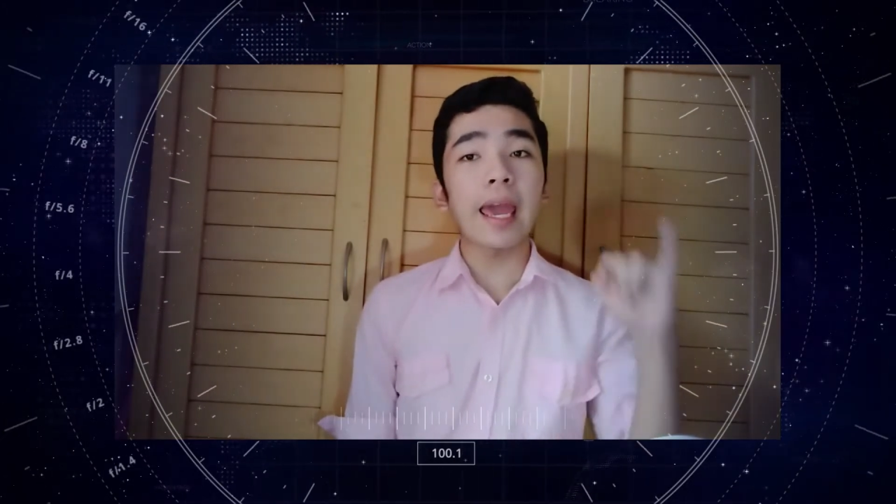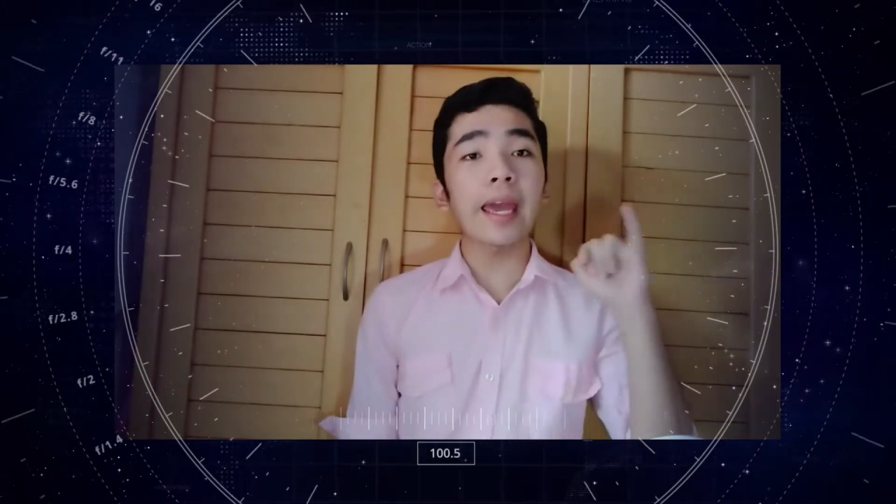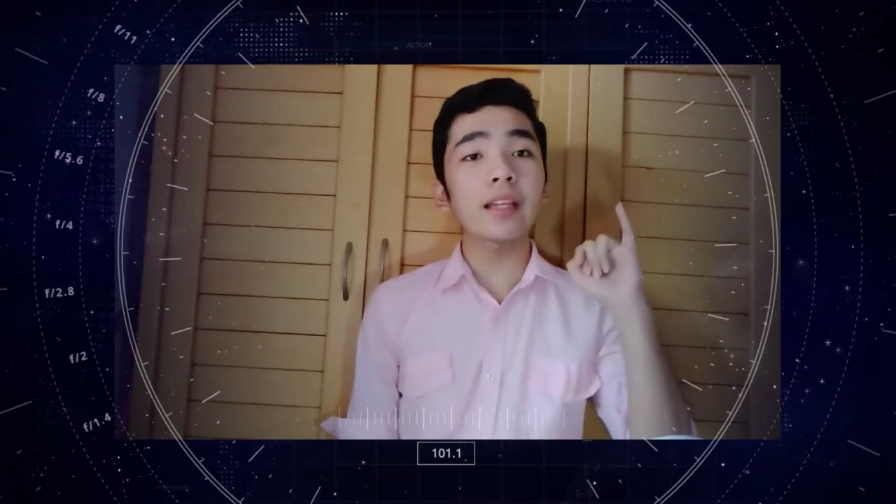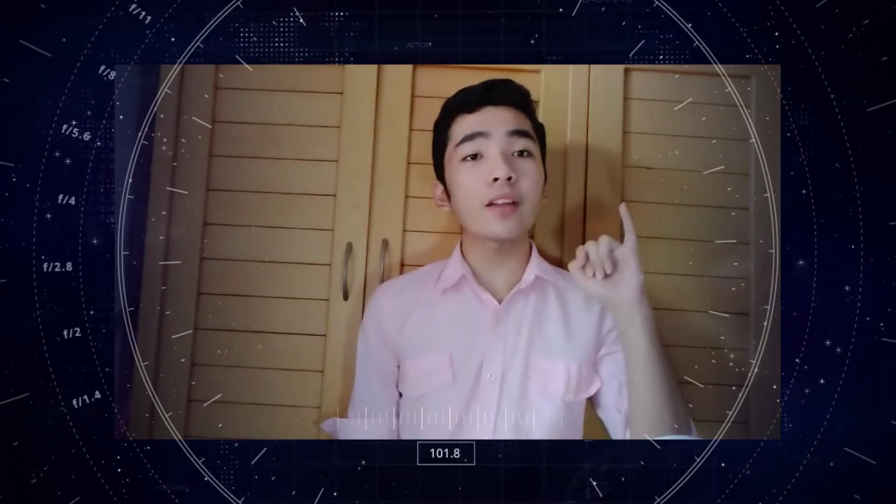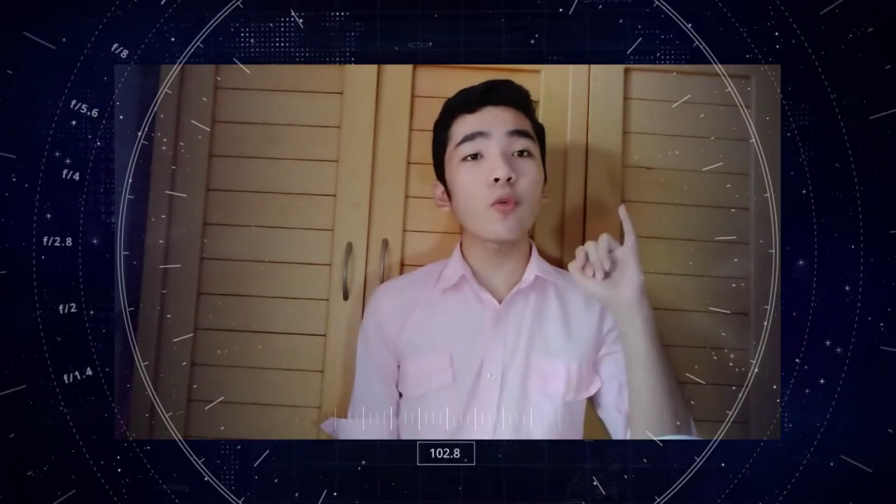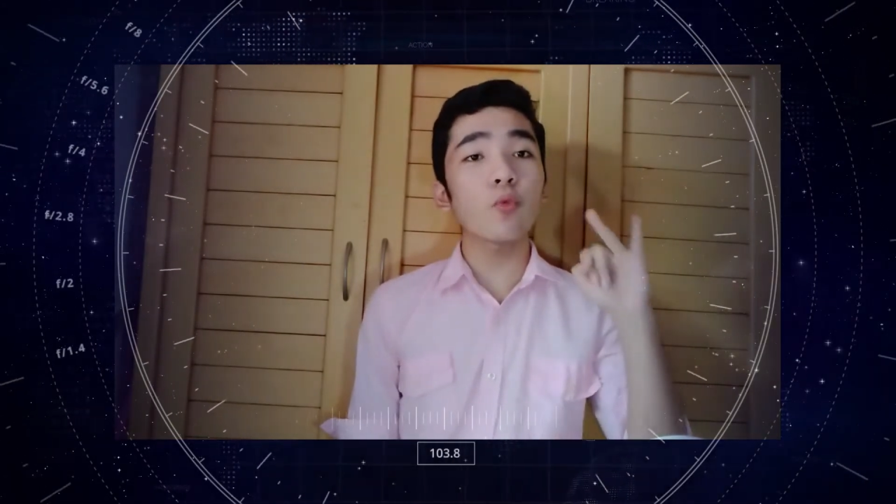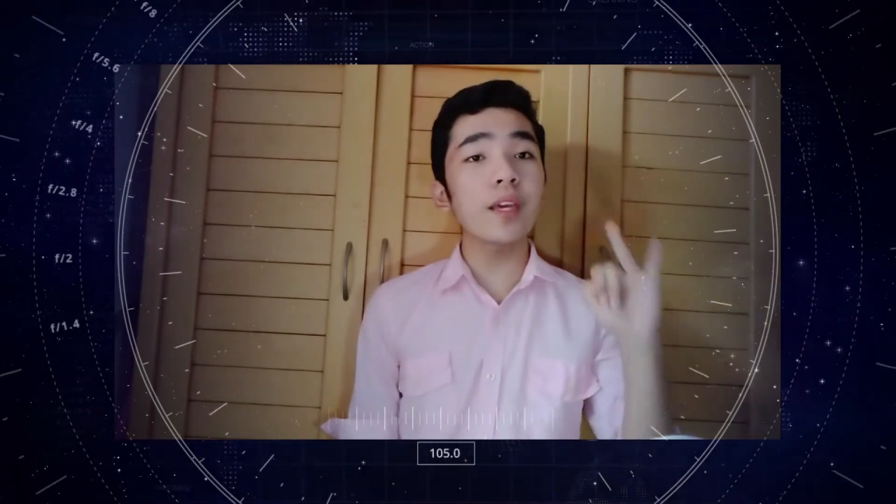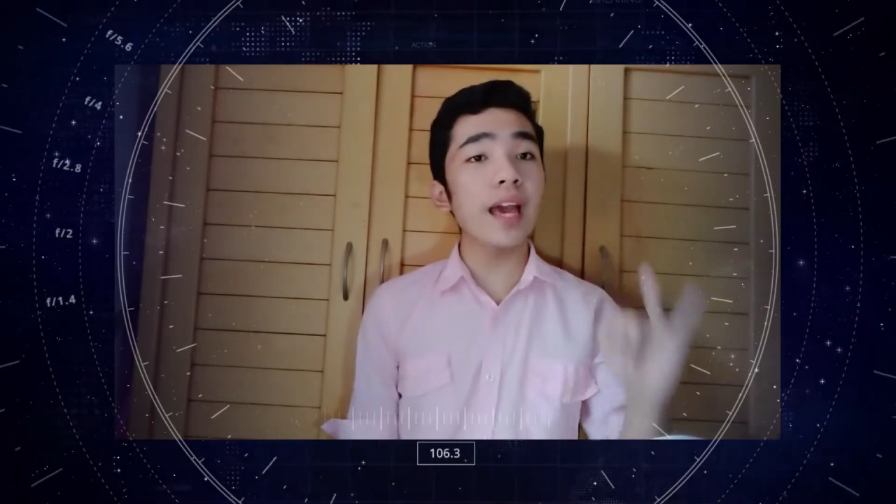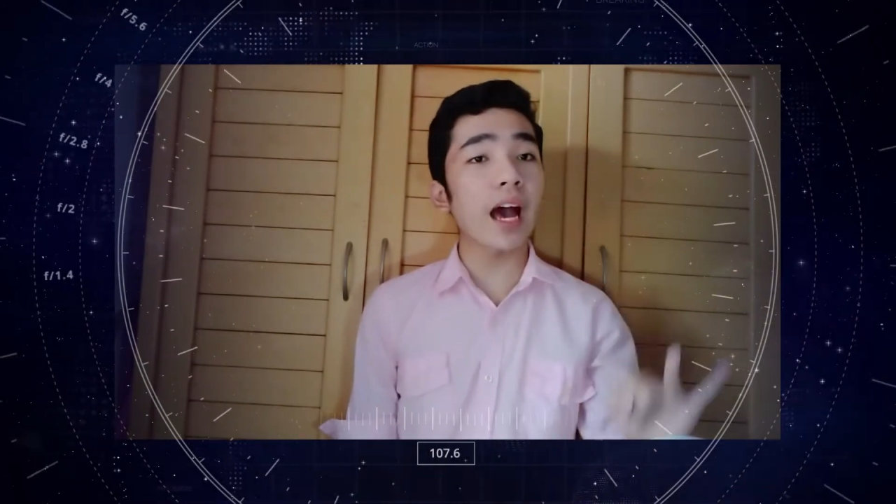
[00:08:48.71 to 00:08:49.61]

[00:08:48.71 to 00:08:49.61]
and we